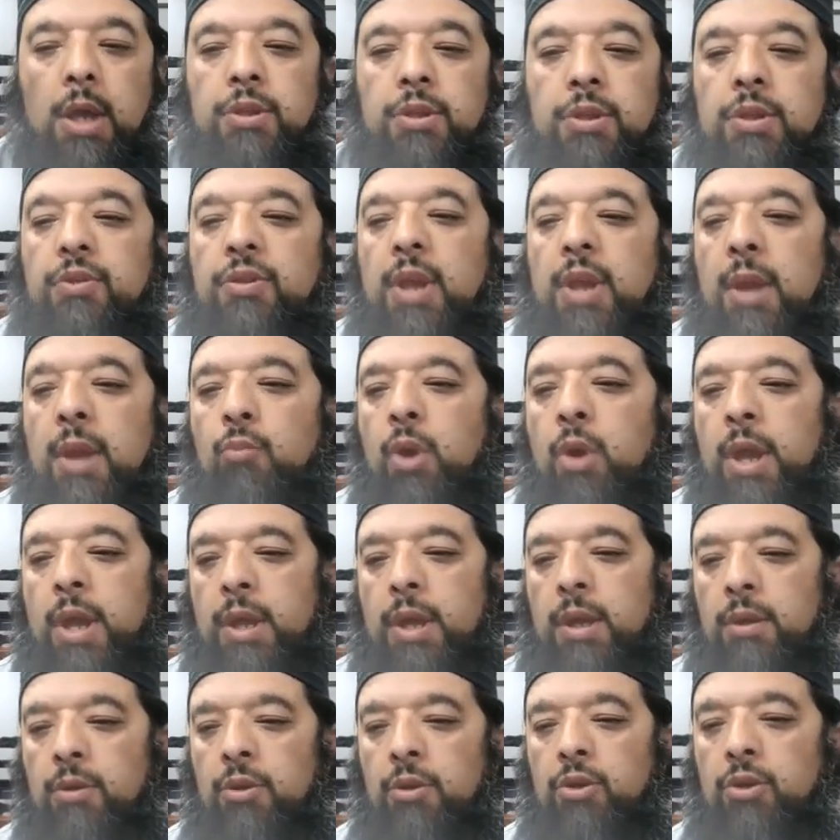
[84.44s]
In the same
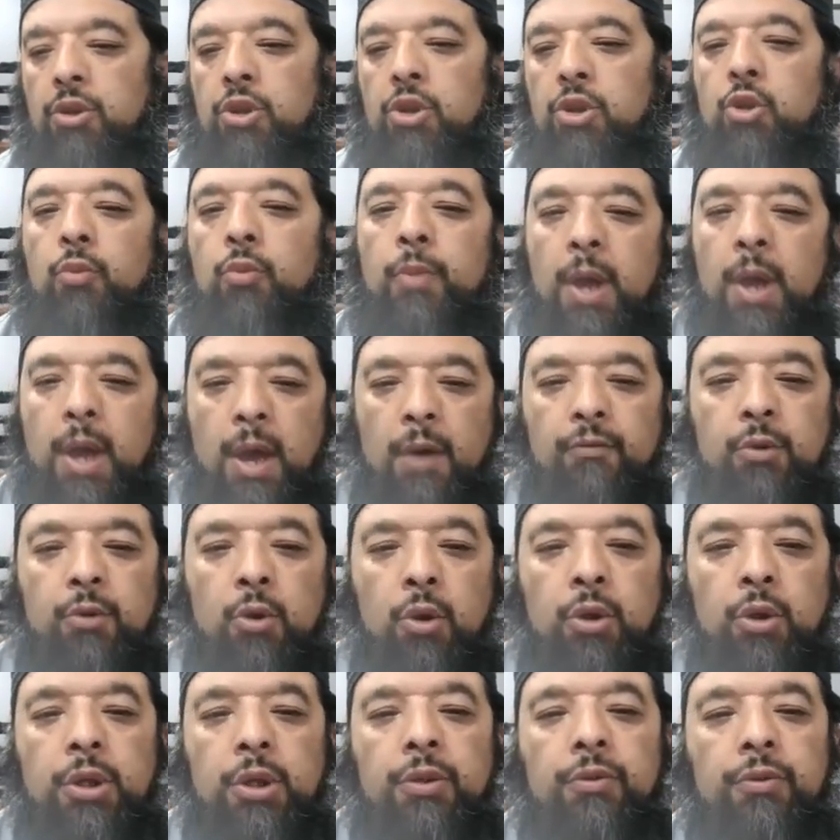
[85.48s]
way, you may have
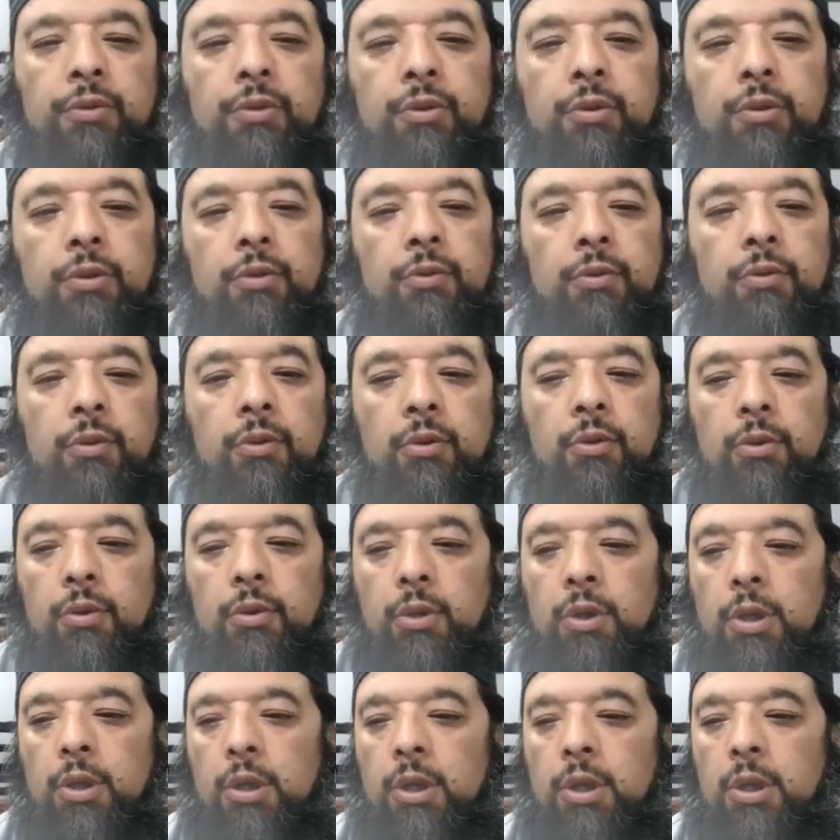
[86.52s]
noticed
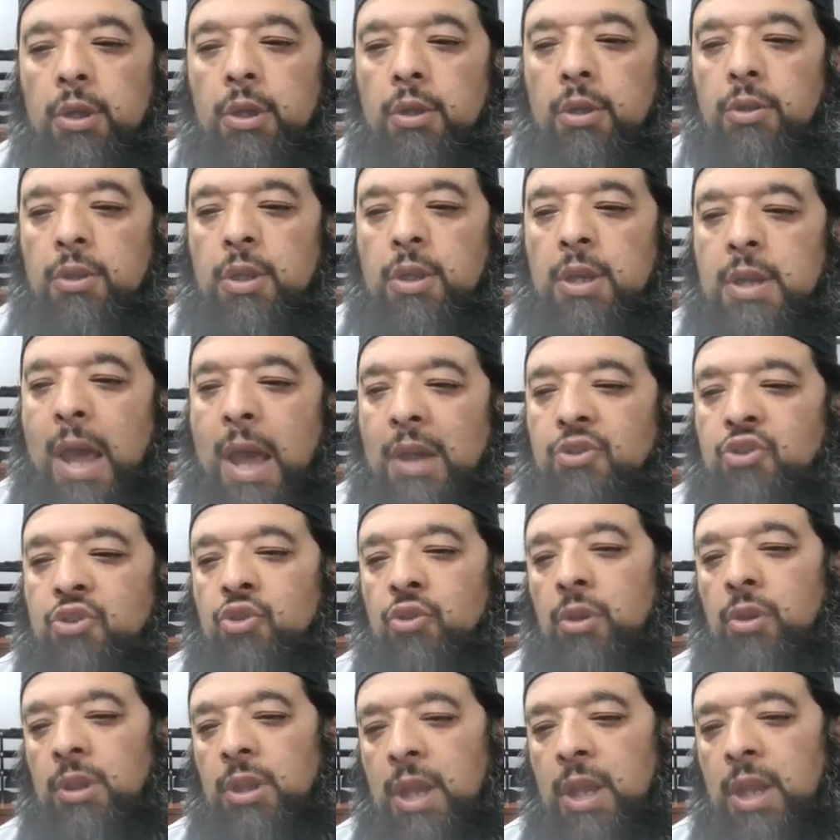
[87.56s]
the
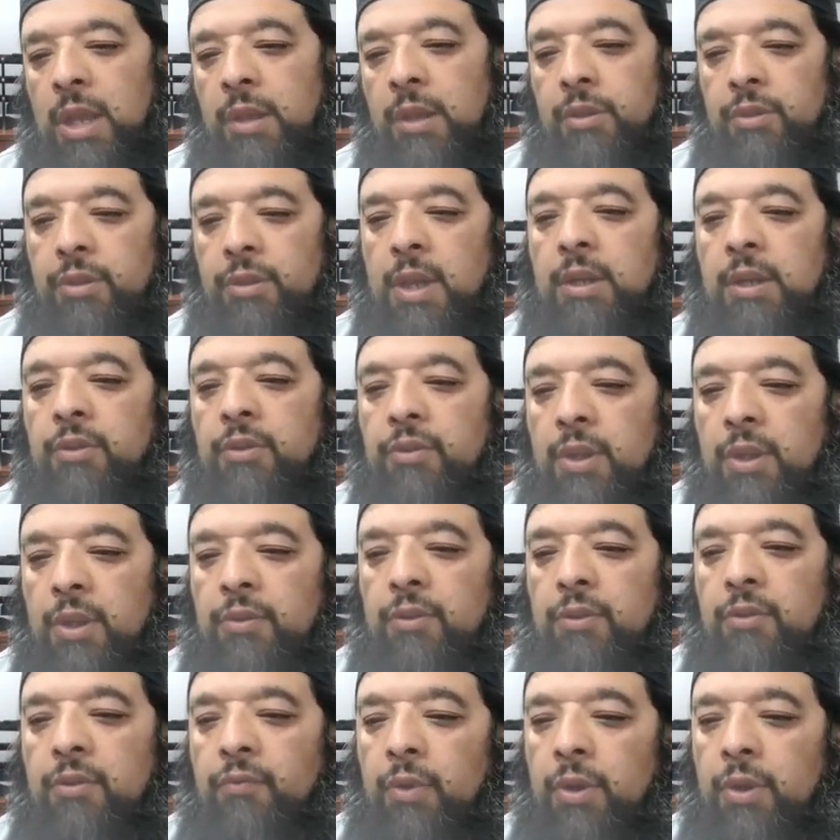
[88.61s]
natural link that
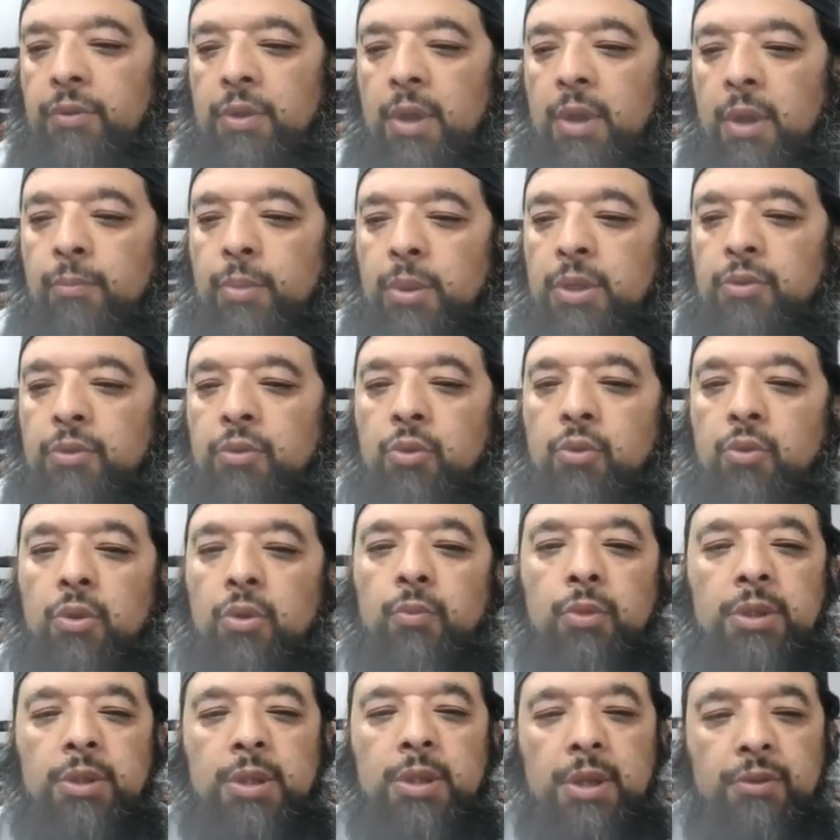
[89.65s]
exists, for example, in
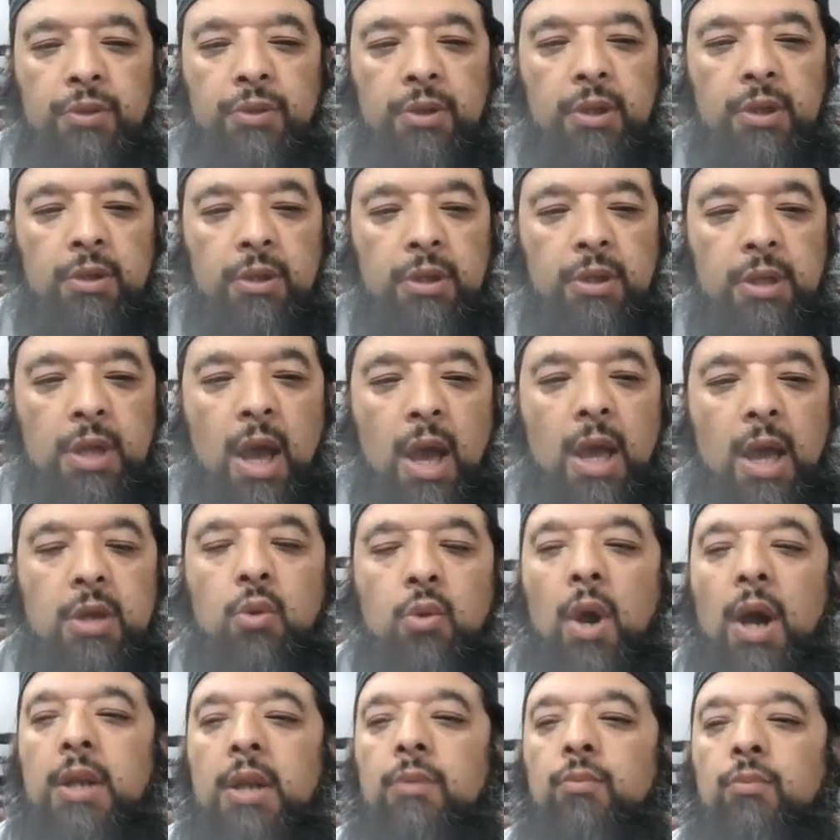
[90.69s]
Surah Al-Mudassir, Ya
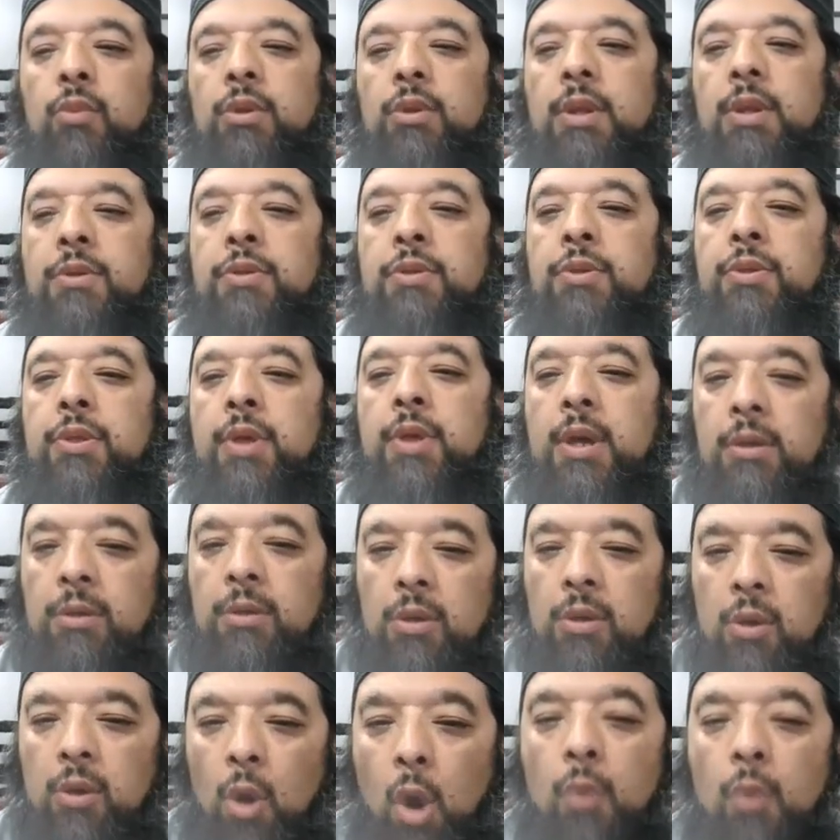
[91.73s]
ayyuhal mudassir
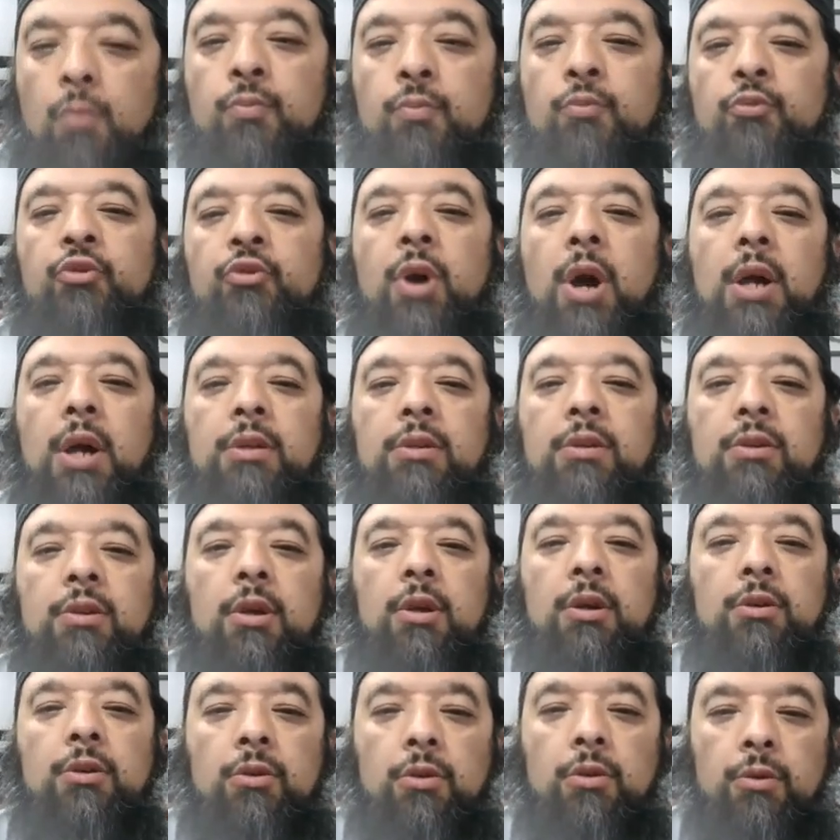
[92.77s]
qum
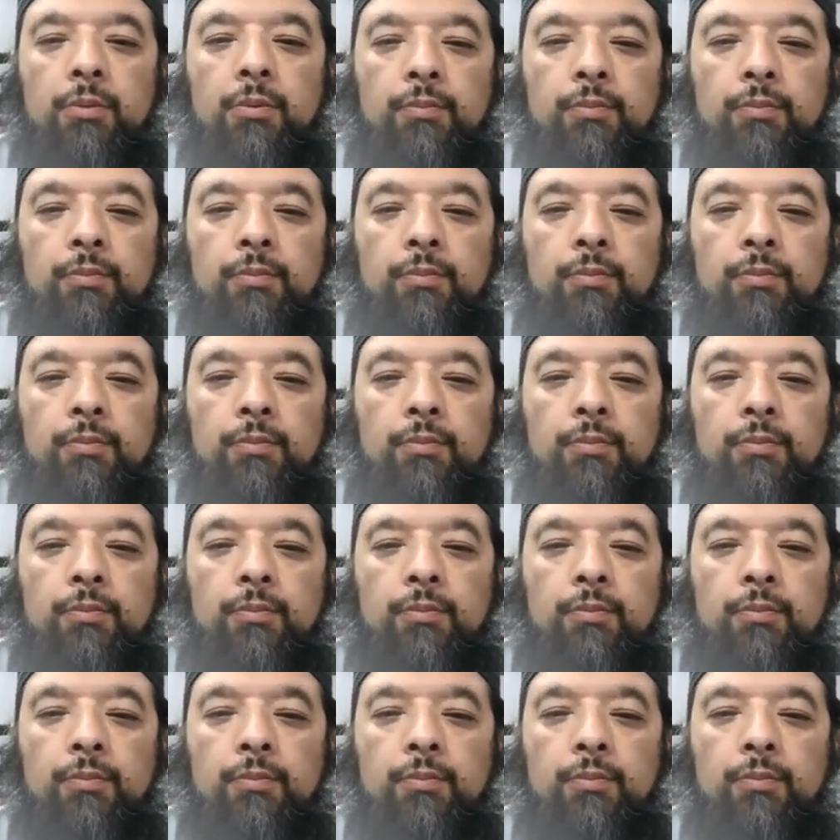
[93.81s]
fa'anzir.